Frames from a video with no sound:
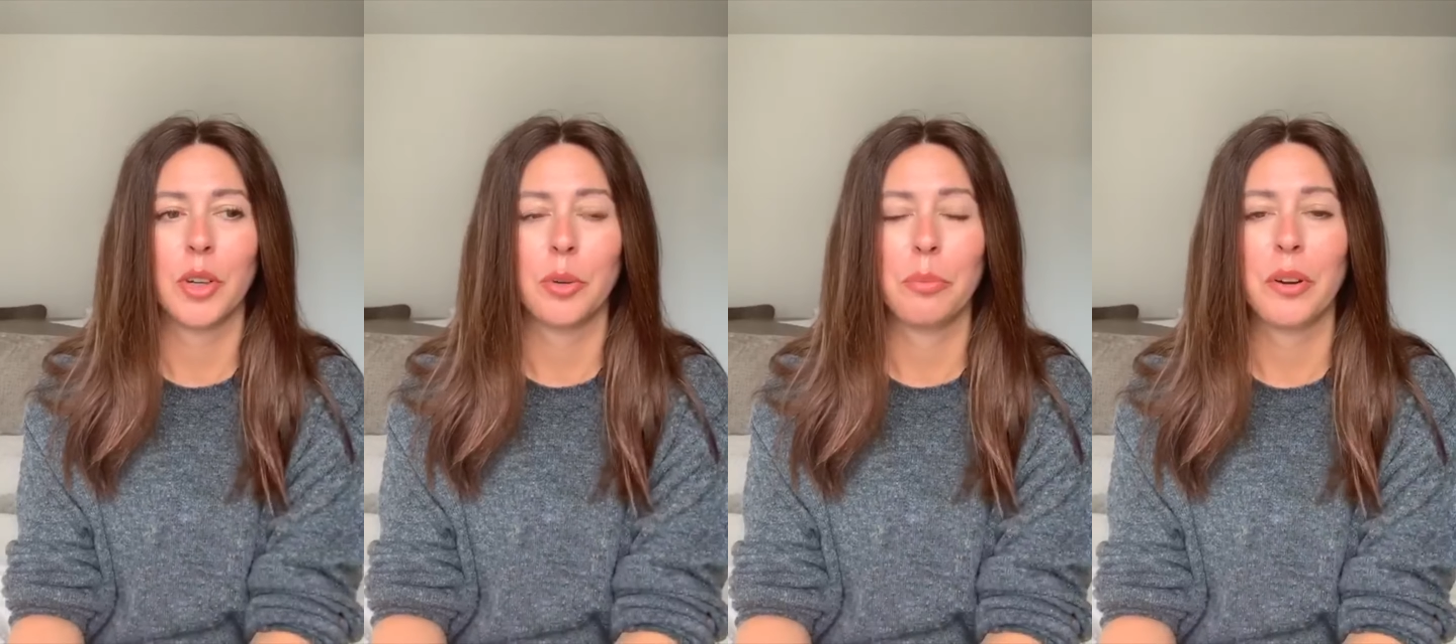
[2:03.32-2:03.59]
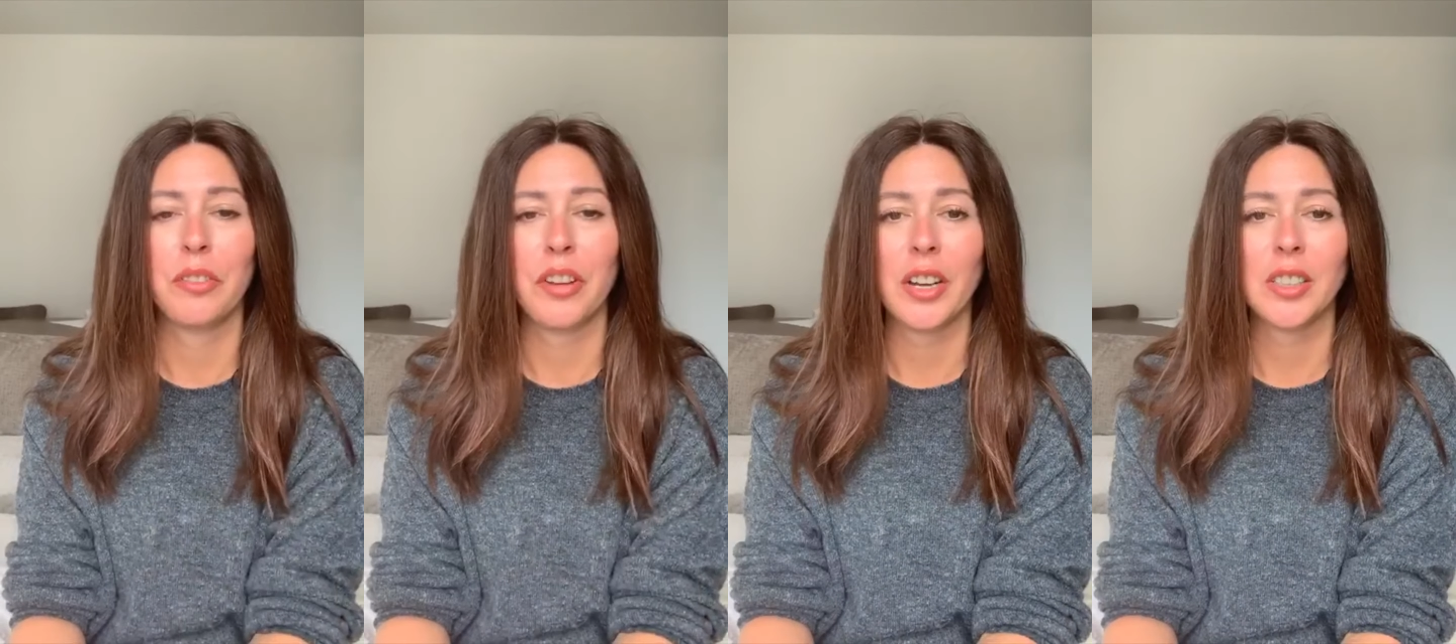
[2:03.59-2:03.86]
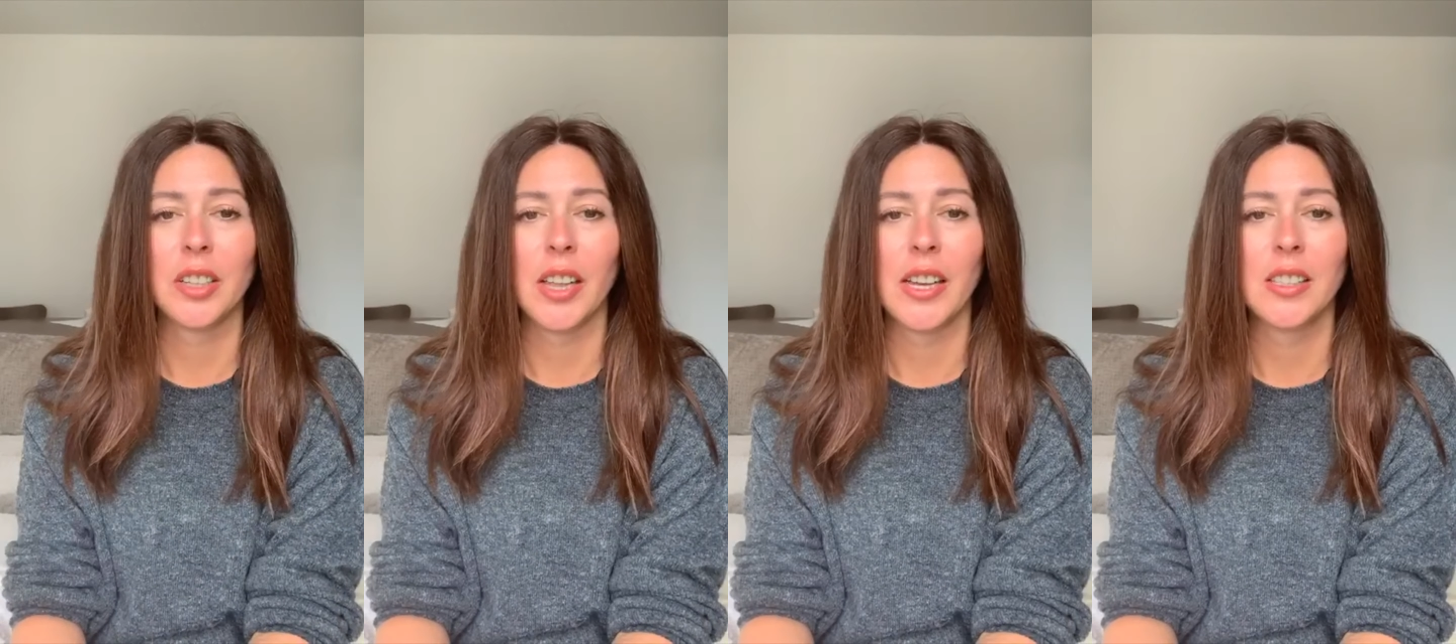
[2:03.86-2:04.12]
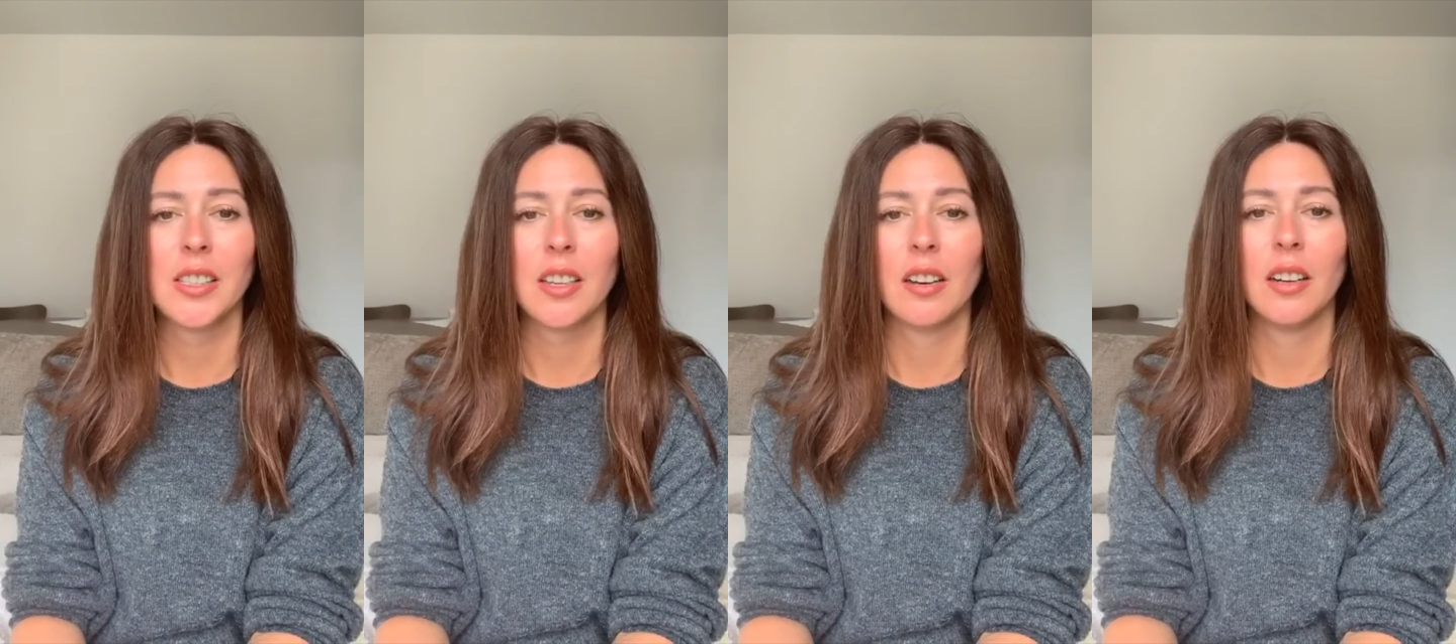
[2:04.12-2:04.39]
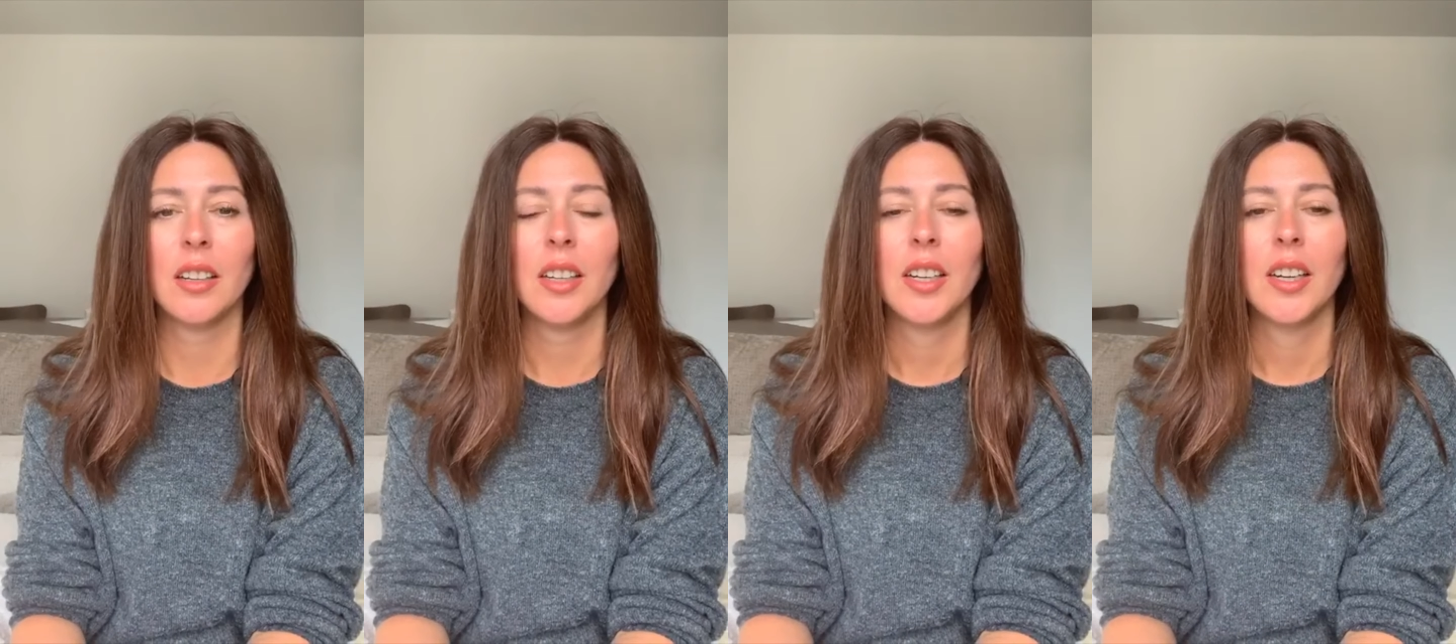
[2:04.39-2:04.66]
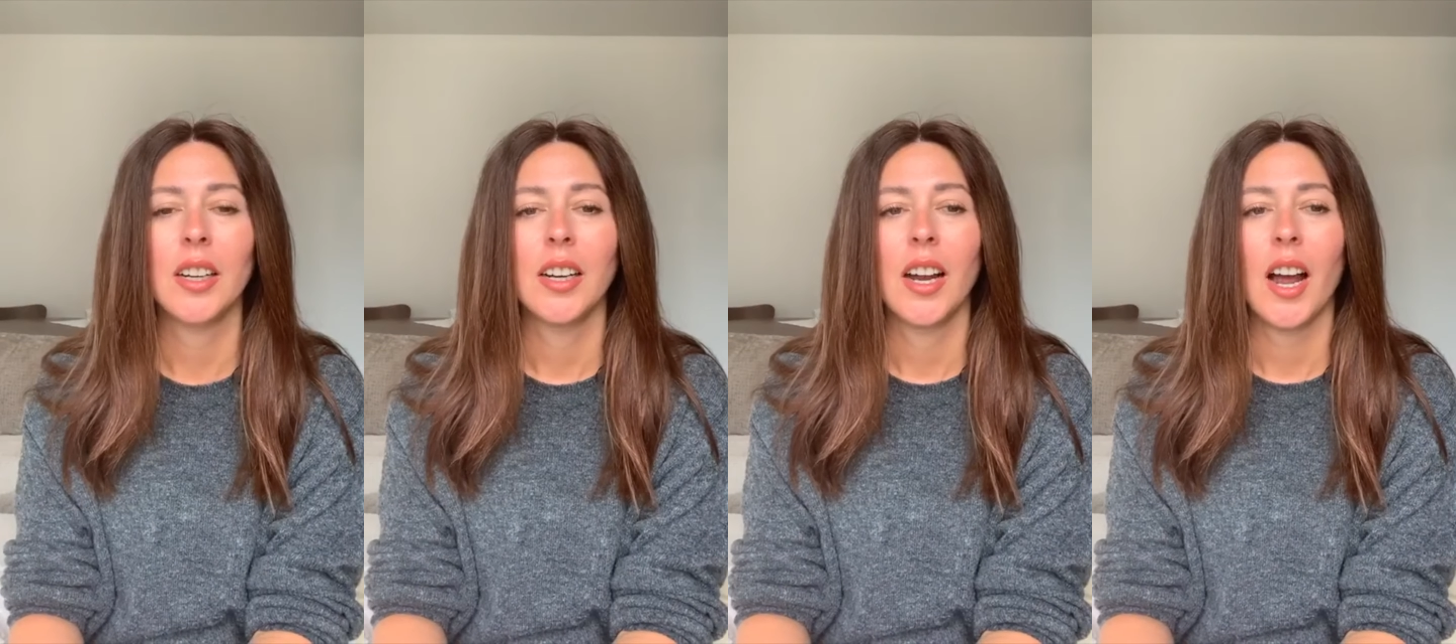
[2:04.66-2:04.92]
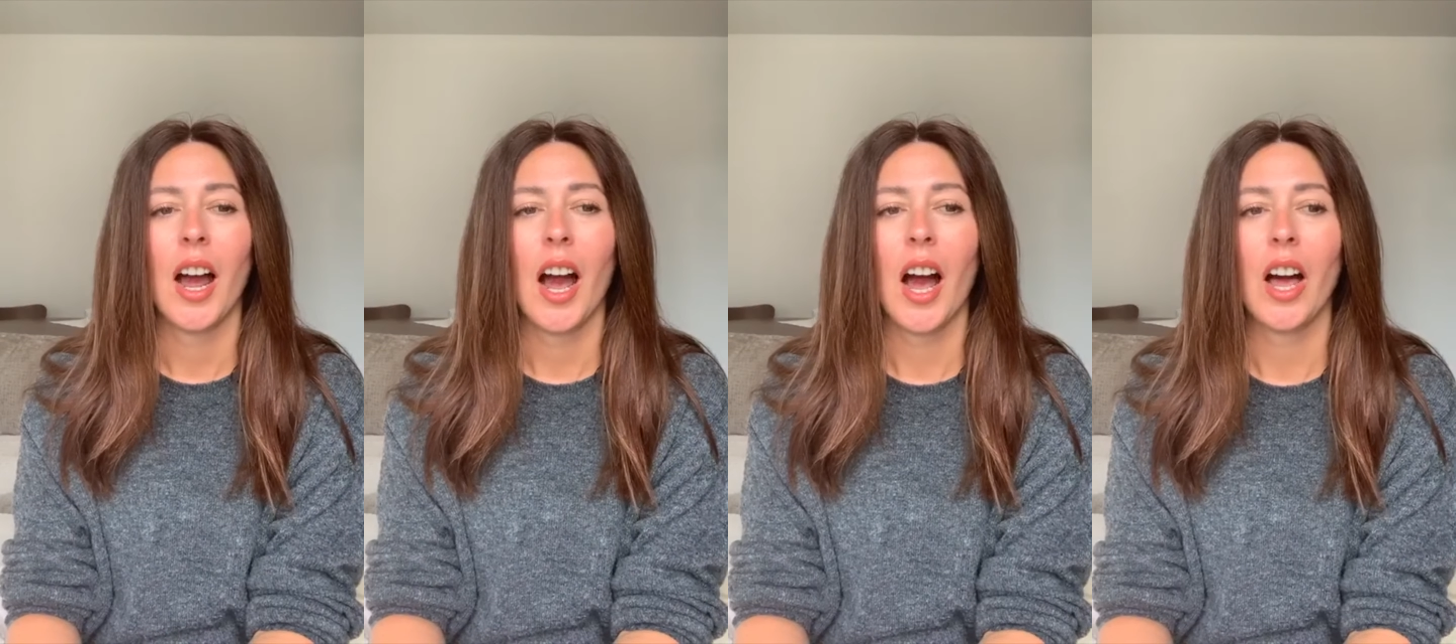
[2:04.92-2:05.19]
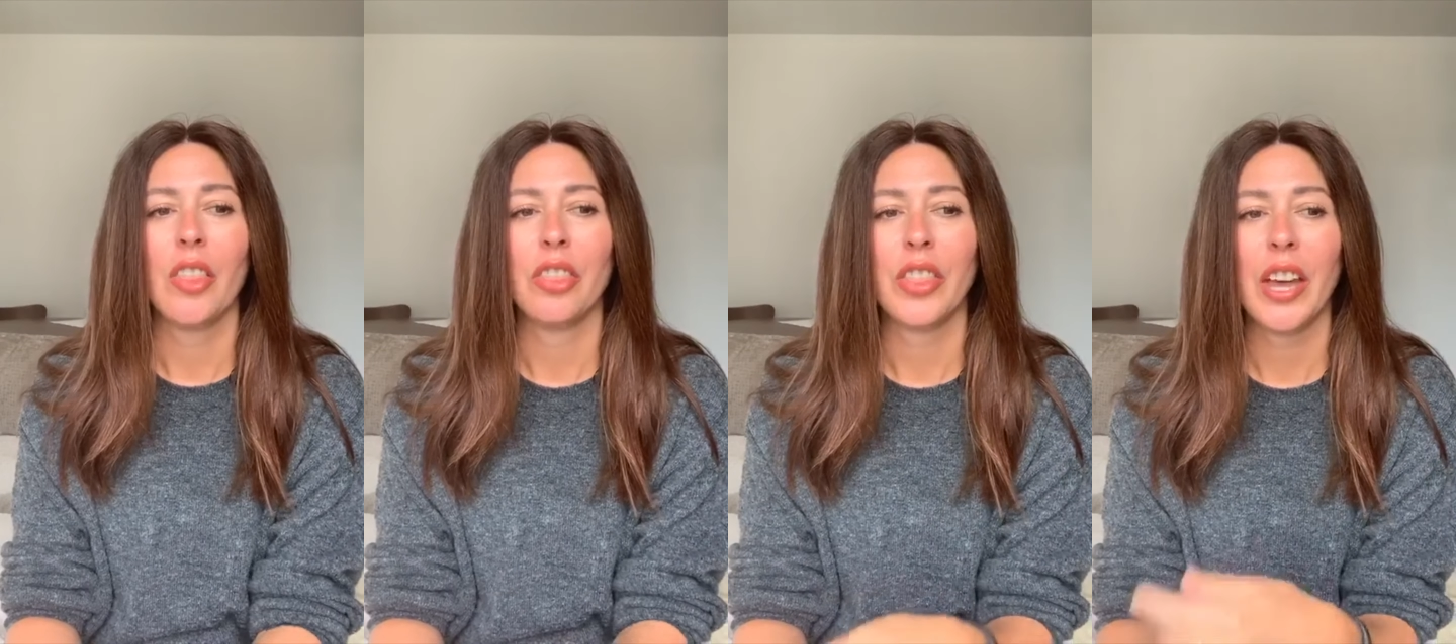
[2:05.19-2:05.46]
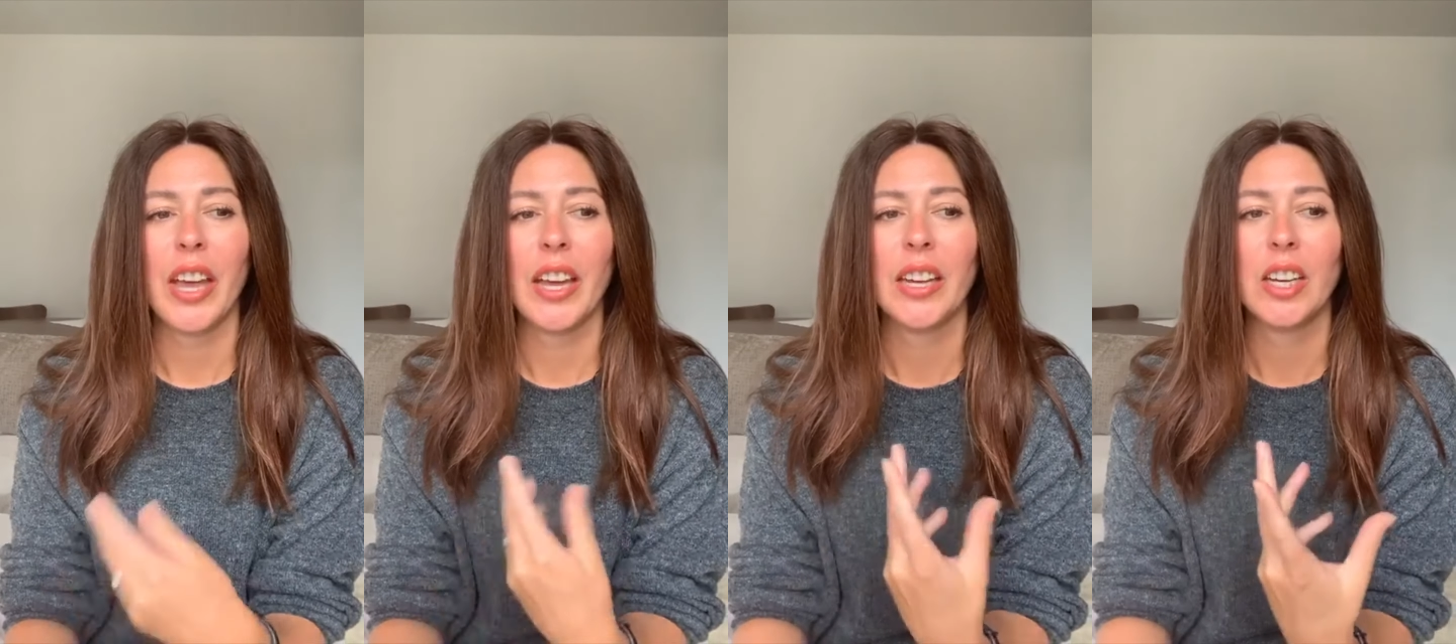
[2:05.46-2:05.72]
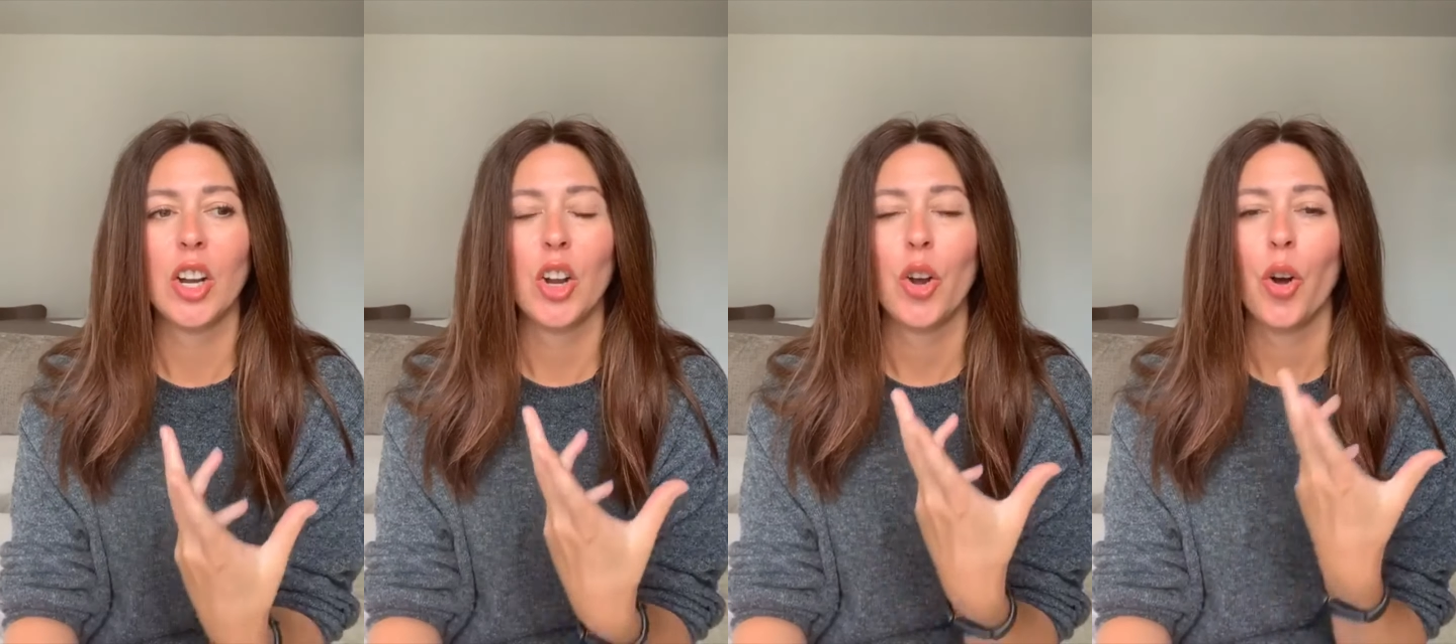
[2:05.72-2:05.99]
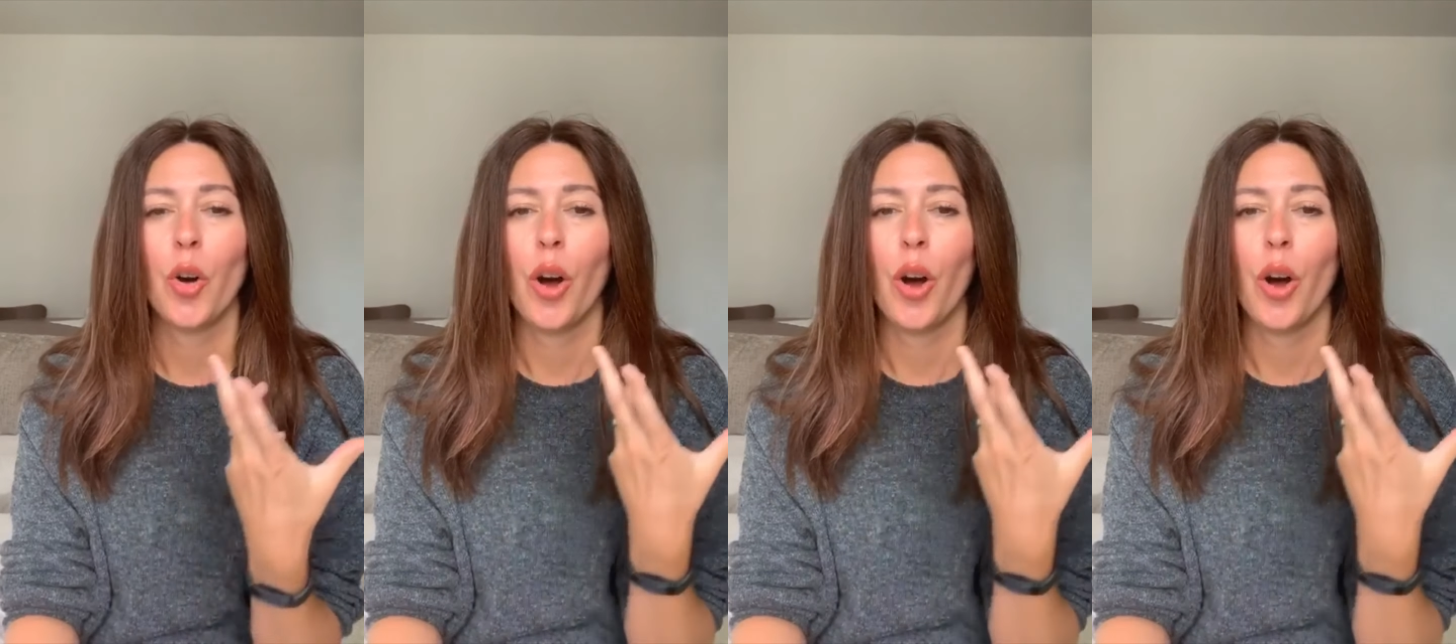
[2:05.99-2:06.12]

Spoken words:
preferred cleanser and then